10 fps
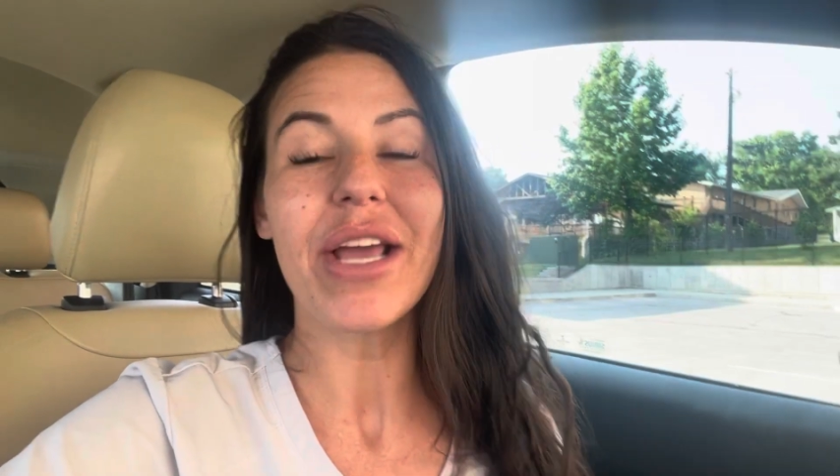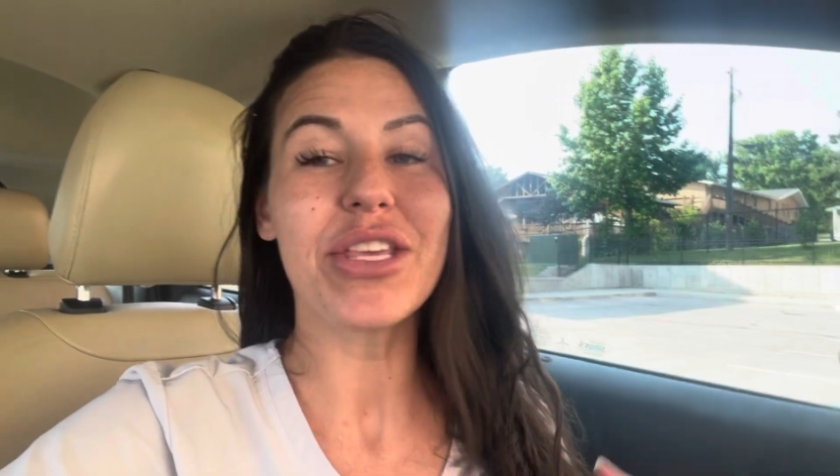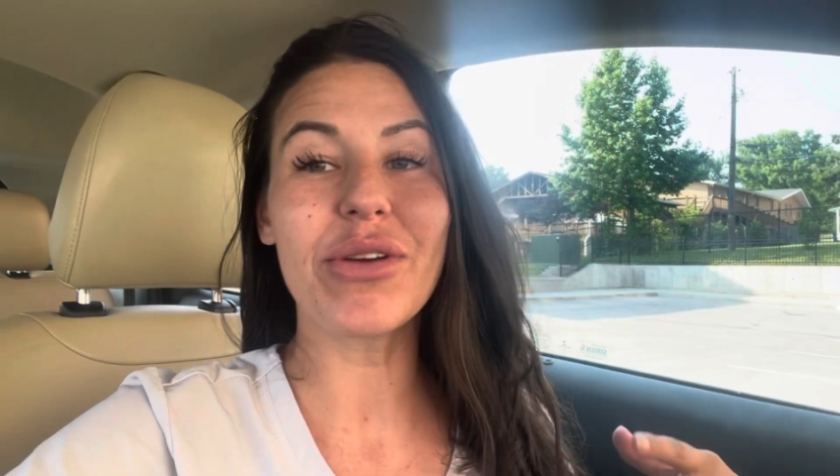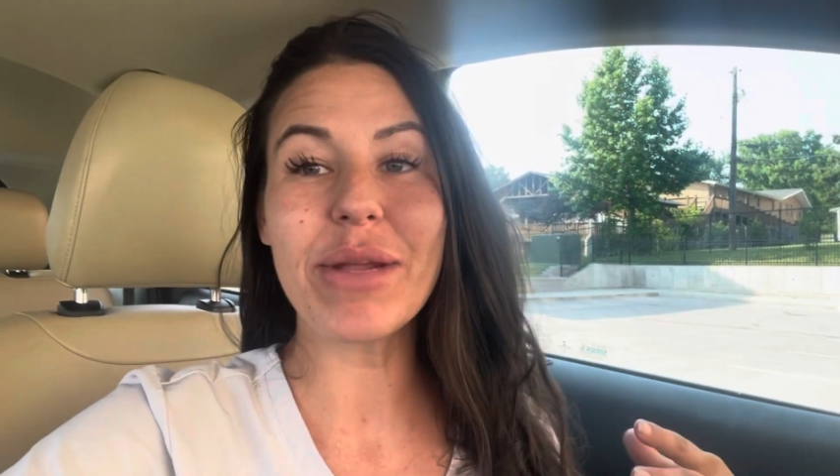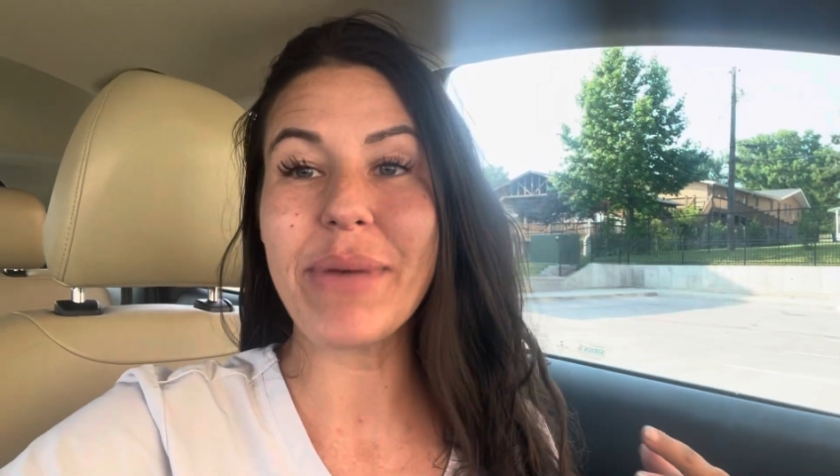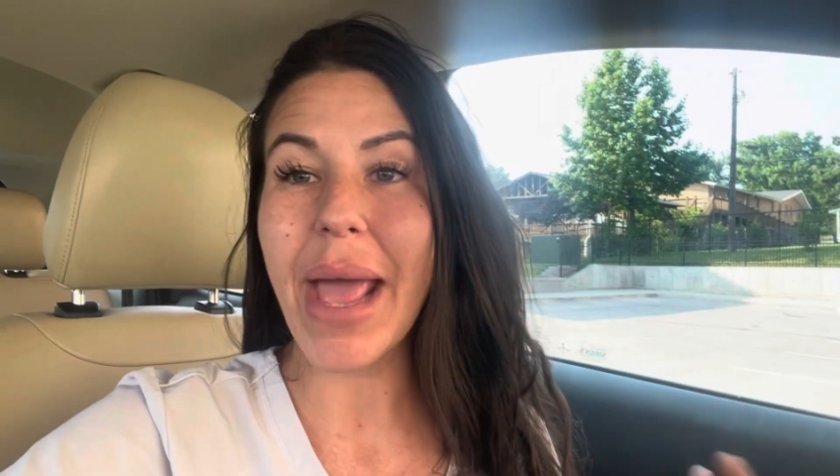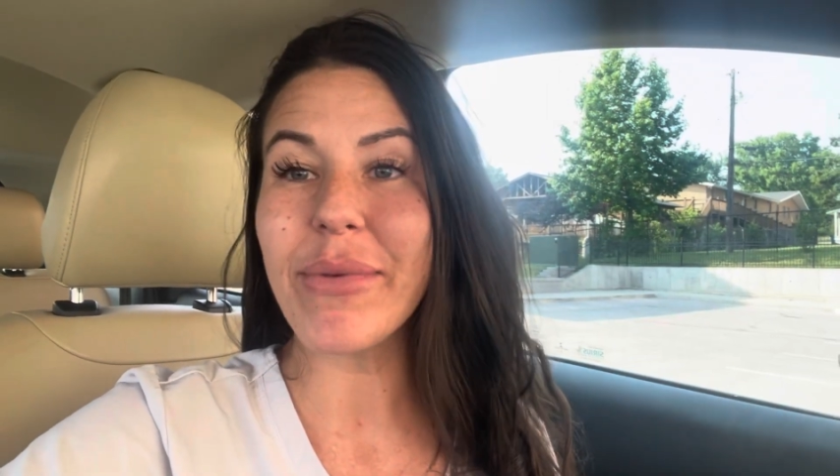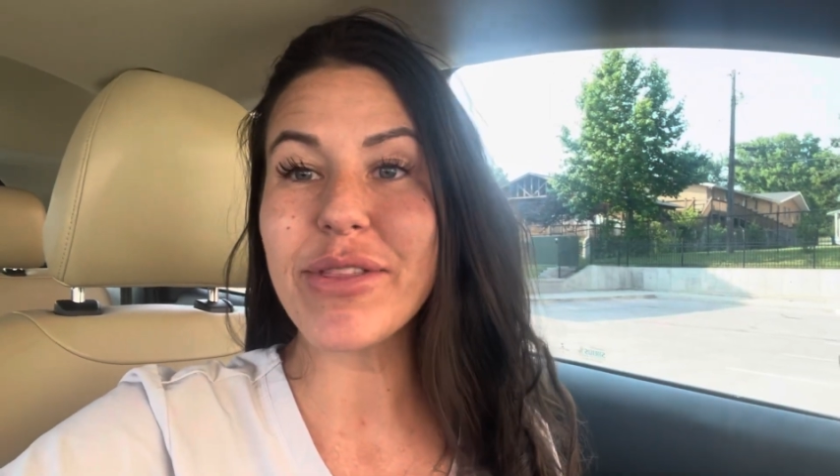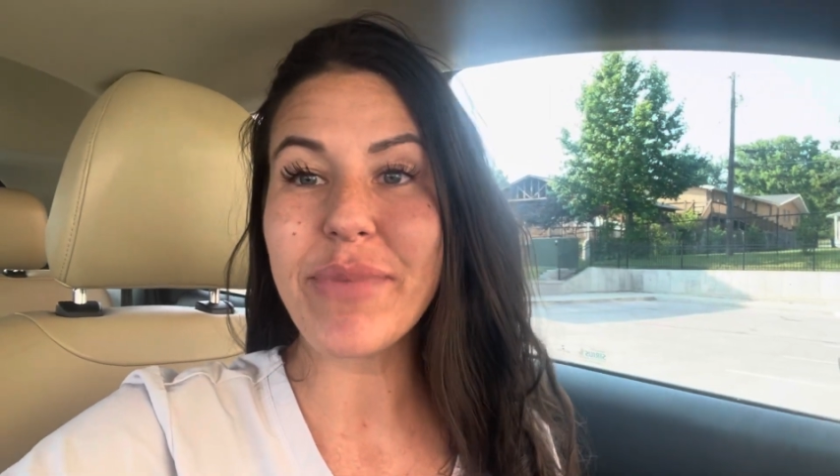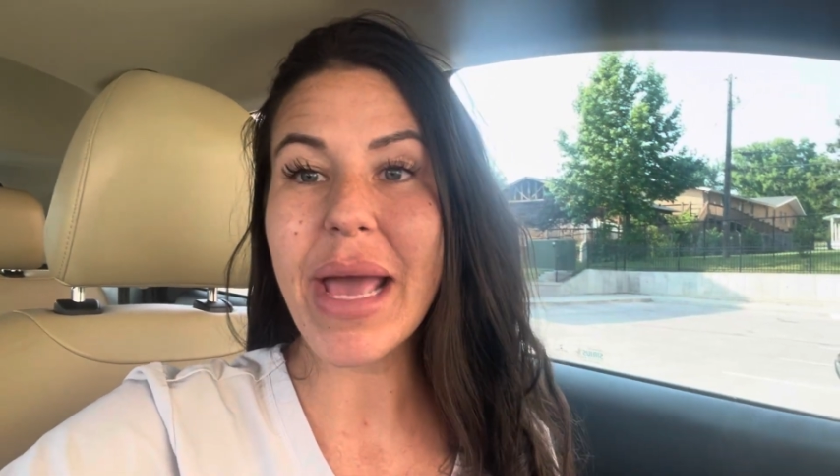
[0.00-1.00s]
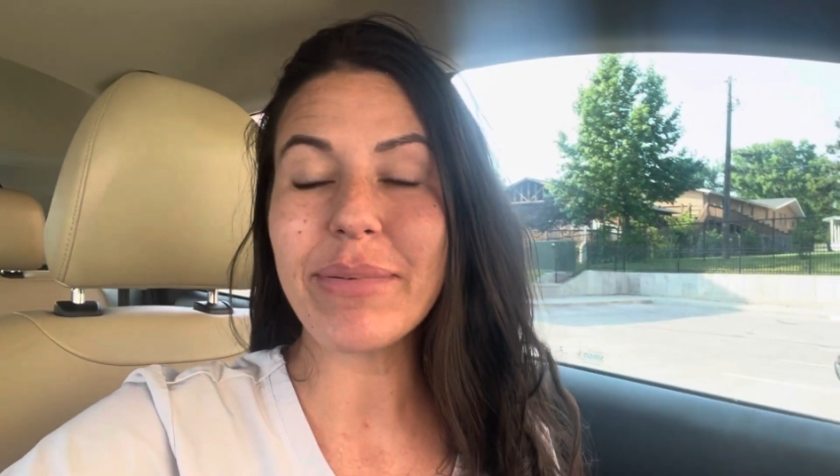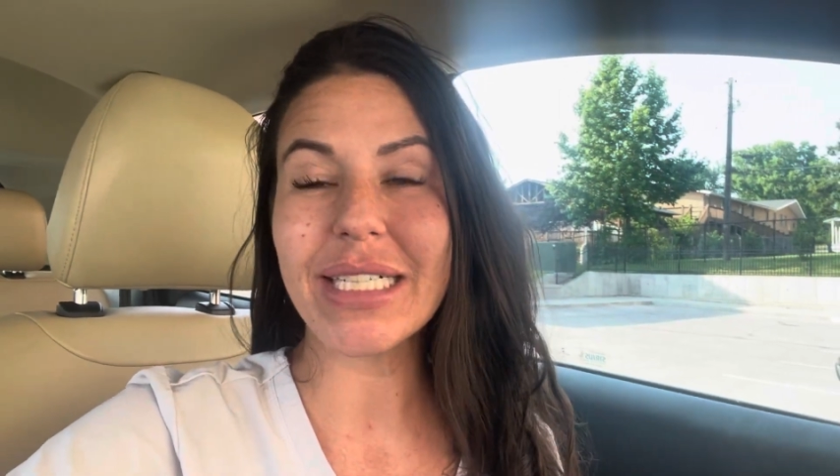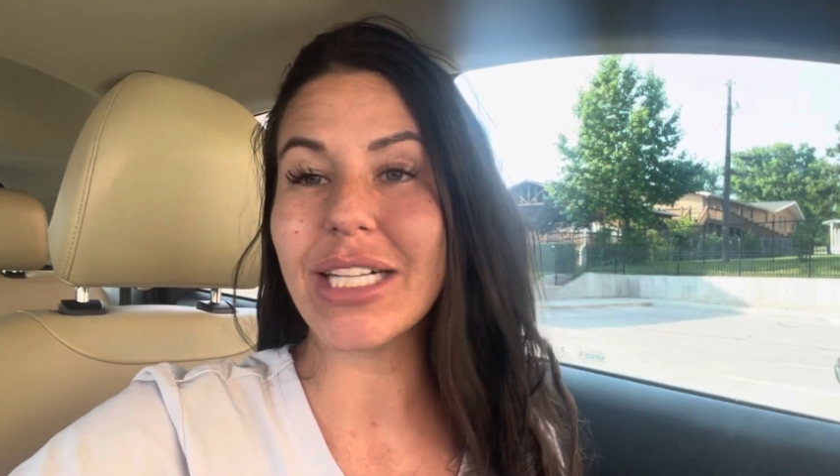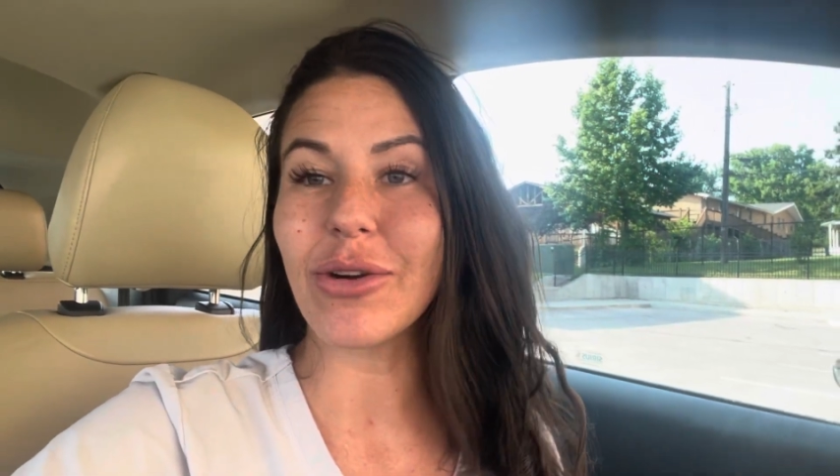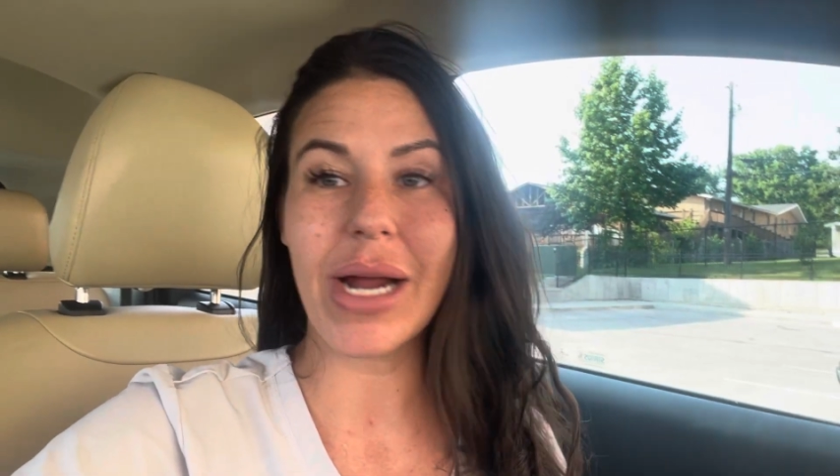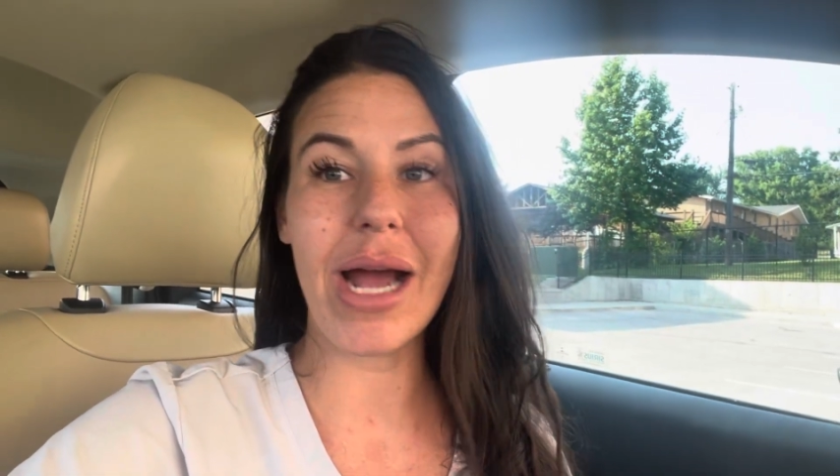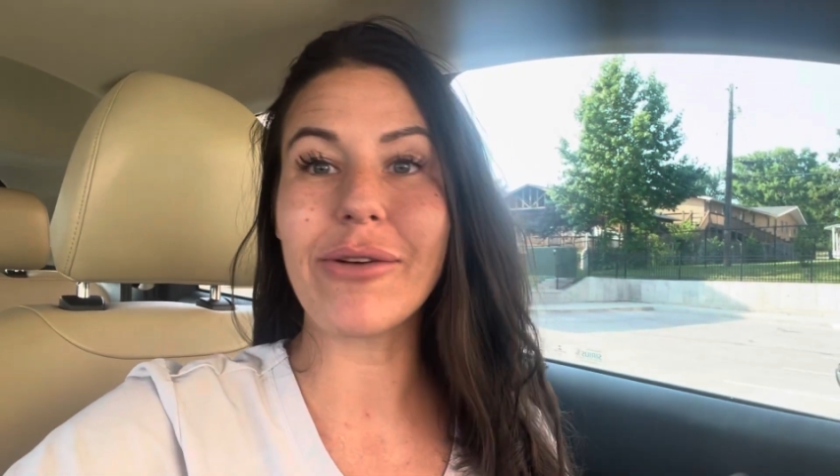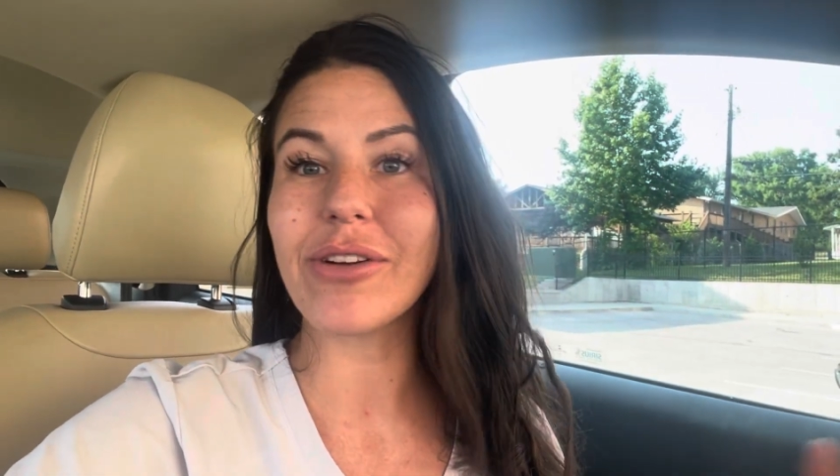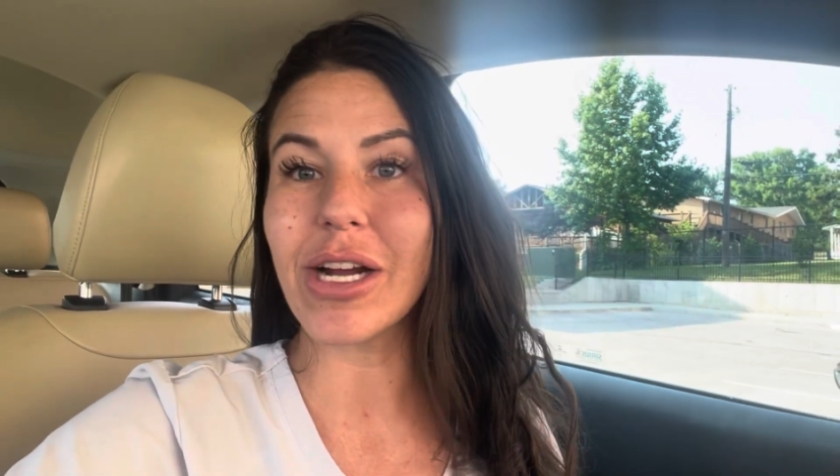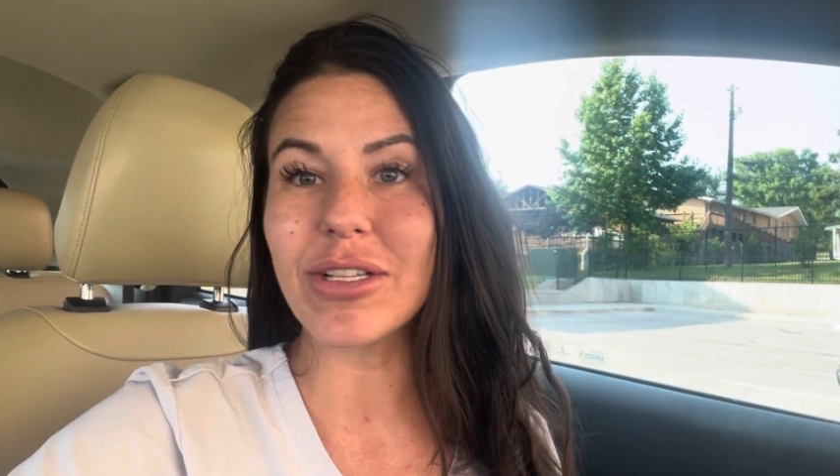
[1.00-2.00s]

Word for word: You can pay with PayPal or however